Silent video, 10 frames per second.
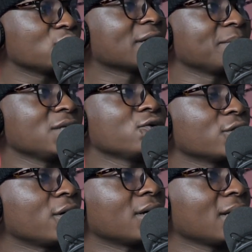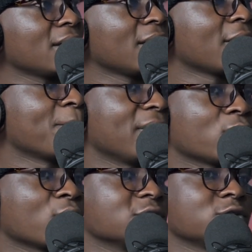you can be who you are,
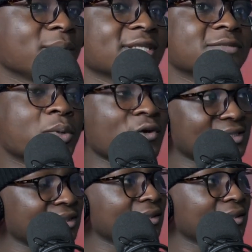but we want you to be this person.